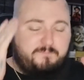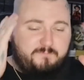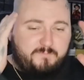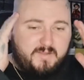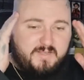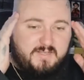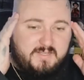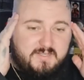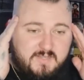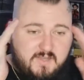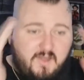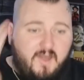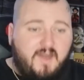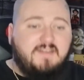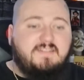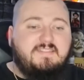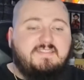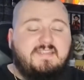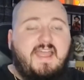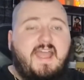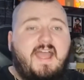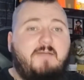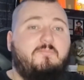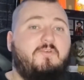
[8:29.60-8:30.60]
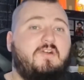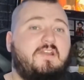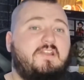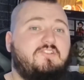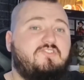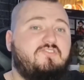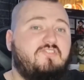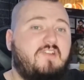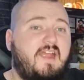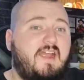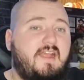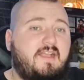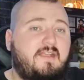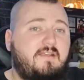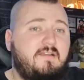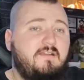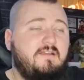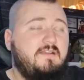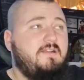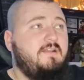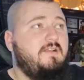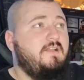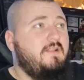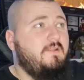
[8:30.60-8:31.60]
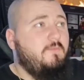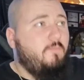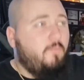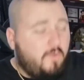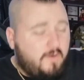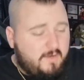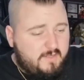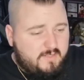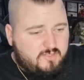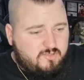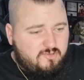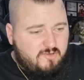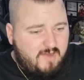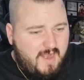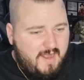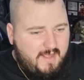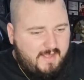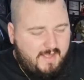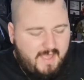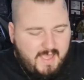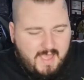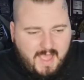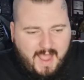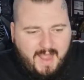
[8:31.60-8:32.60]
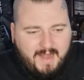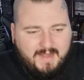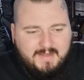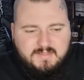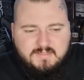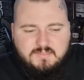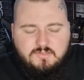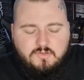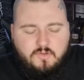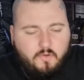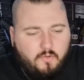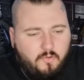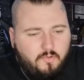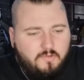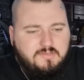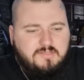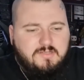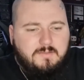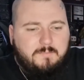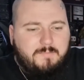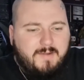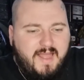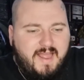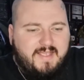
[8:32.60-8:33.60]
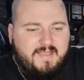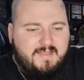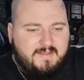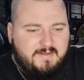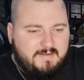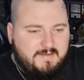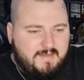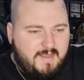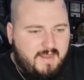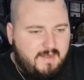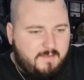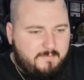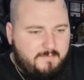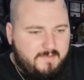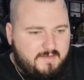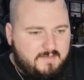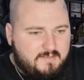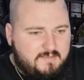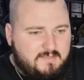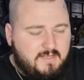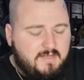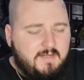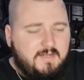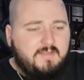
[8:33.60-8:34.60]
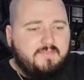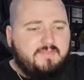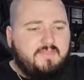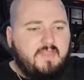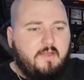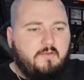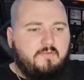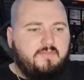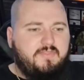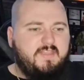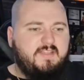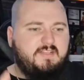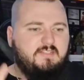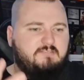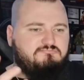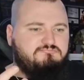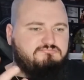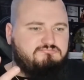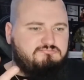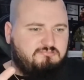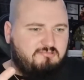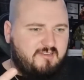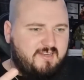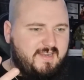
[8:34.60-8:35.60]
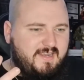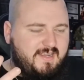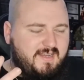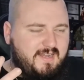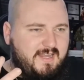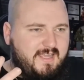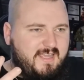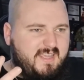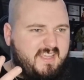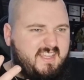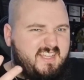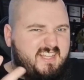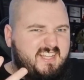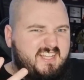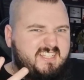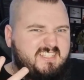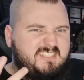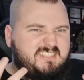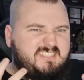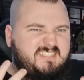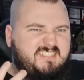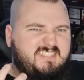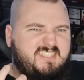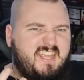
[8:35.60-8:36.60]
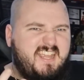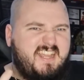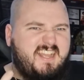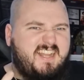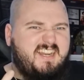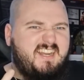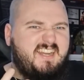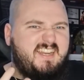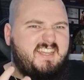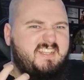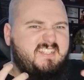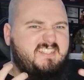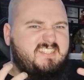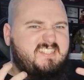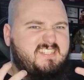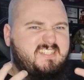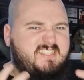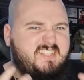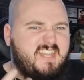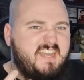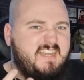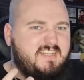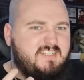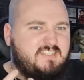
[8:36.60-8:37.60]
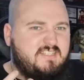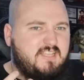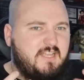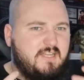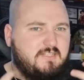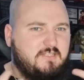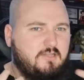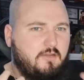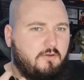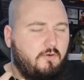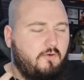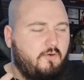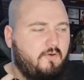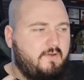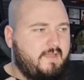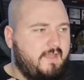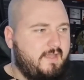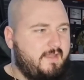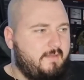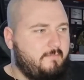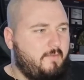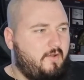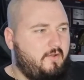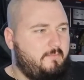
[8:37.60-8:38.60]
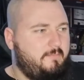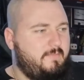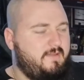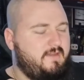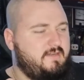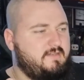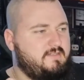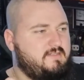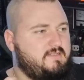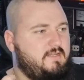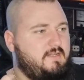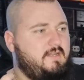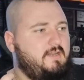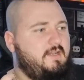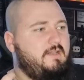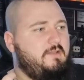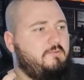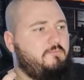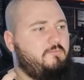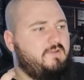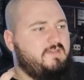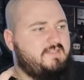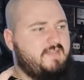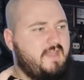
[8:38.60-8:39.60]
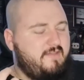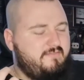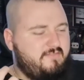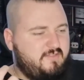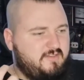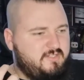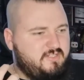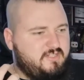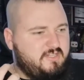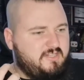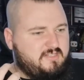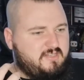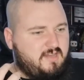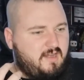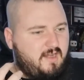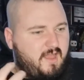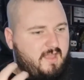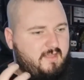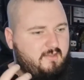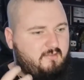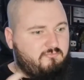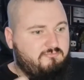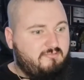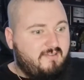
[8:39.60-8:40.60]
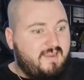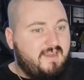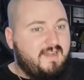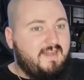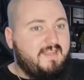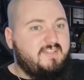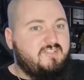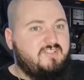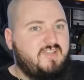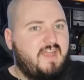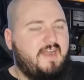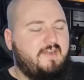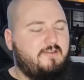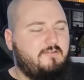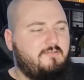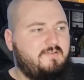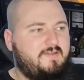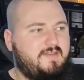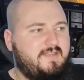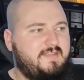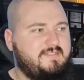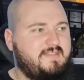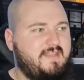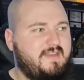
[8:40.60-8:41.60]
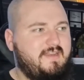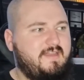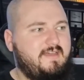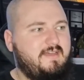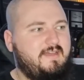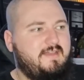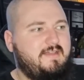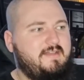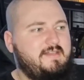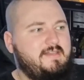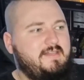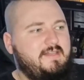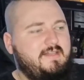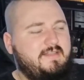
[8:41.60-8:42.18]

But goddamn, what a track. What a track. It had its awesome blackened elements. There were these really sickly, sinister talking moments where Devin just like really channeled his inner